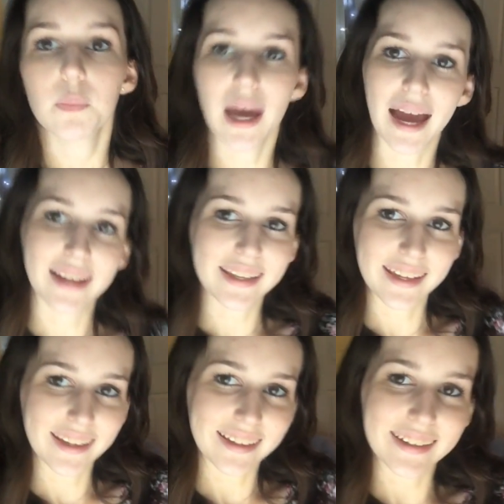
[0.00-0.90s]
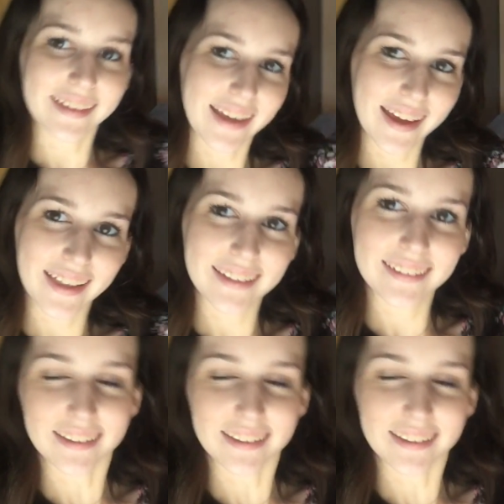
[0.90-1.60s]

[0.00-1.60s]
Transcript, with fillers: packing again,